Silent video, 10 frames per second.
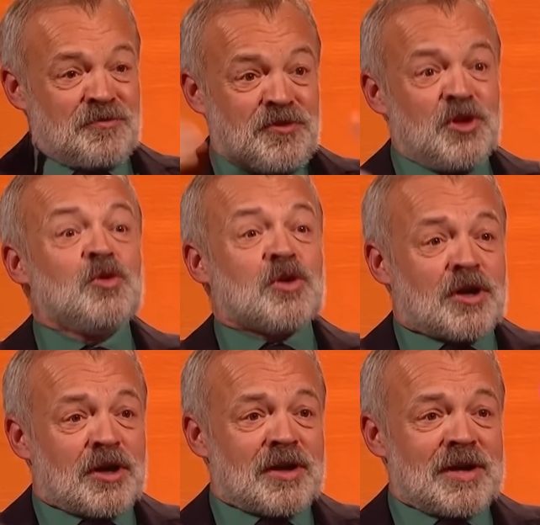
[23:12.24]
a
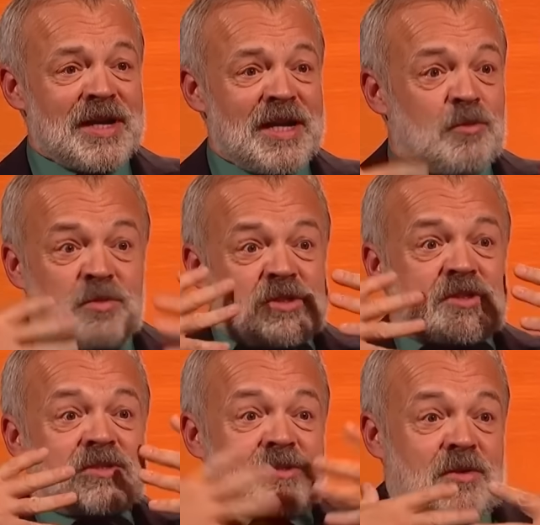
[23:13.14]
viewer, it
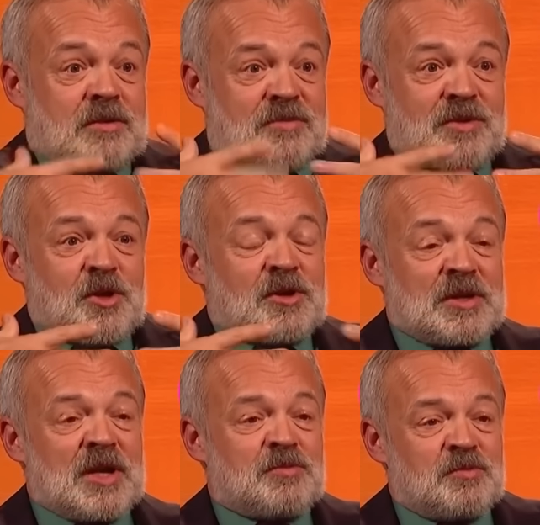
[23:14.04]
was, you know,
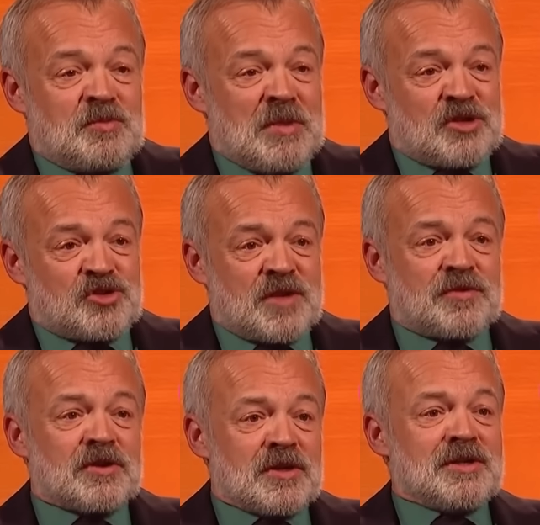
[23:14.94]
it made you
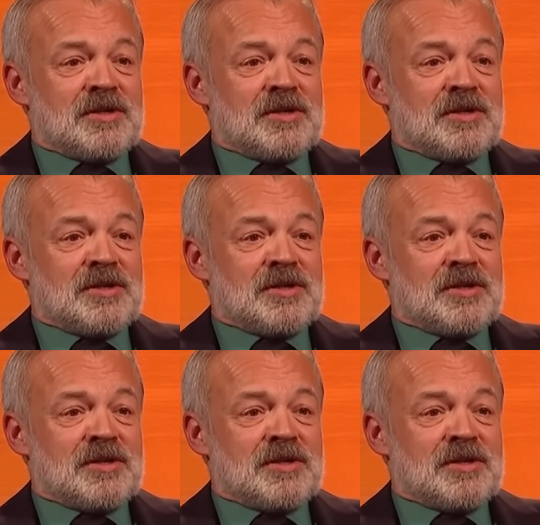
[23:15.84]
shiver.